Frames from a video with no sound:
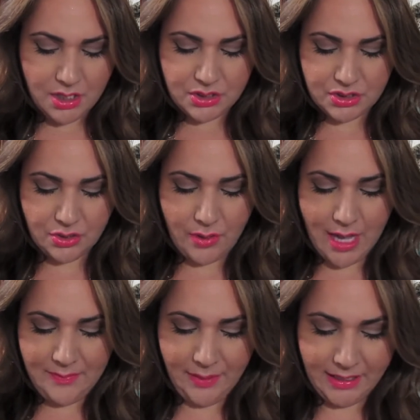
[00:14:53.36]
So
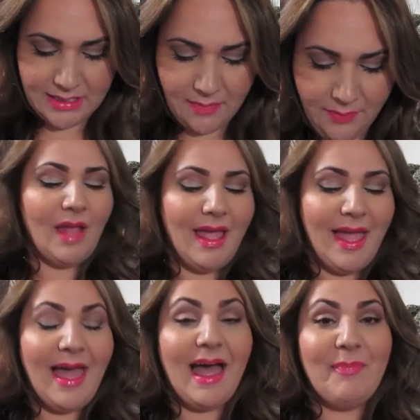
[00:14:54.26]
I picked up
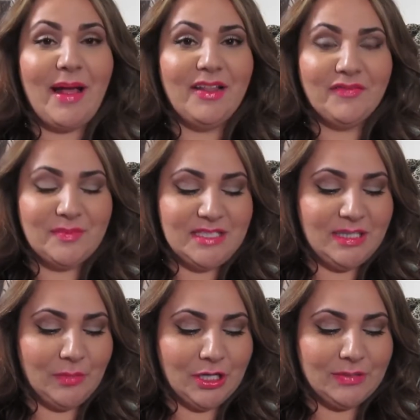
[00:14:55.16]
a palette from
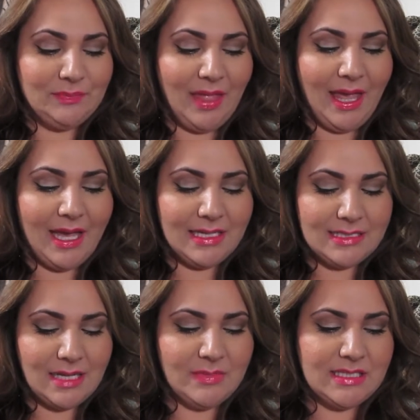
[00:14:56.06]
T-Mart, and
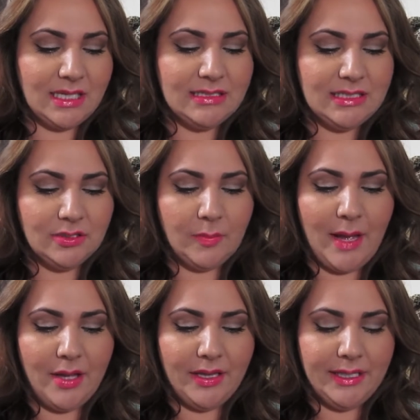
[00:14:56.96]
it's a concealer
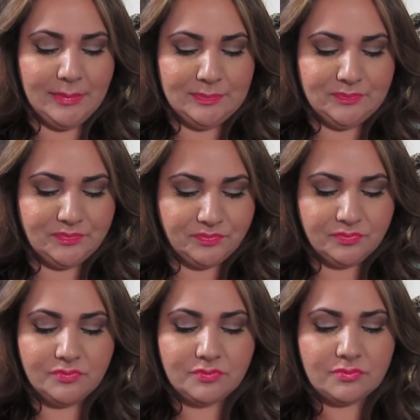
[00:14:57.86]
palette.
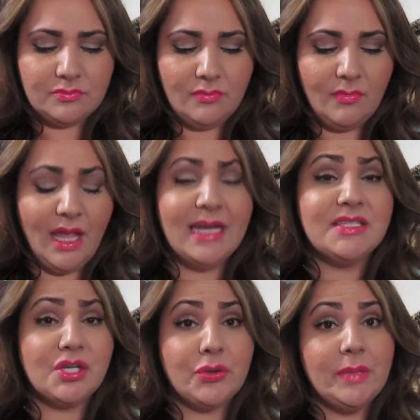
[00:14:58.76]
and
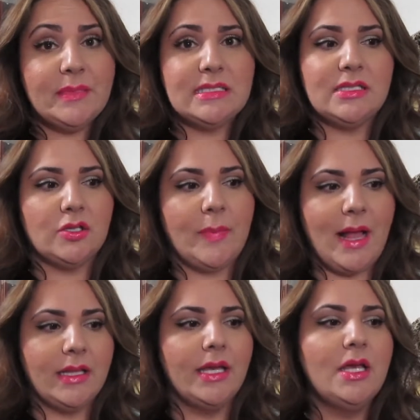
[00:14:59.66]
it's a cream concealer
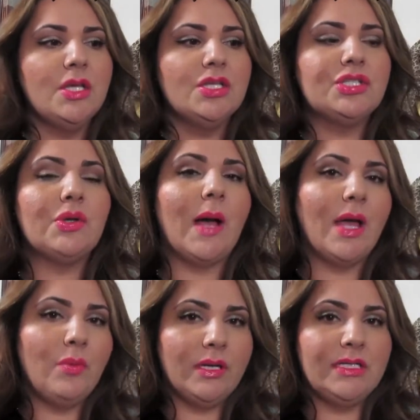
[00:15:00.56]
palette. So
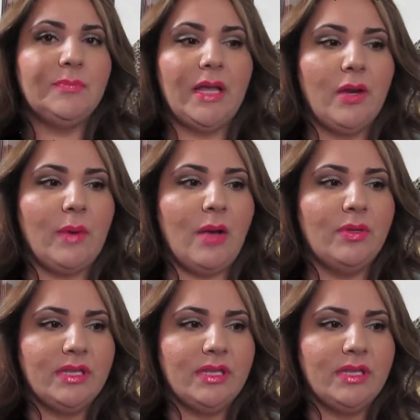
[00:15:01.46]
I wanted to play around with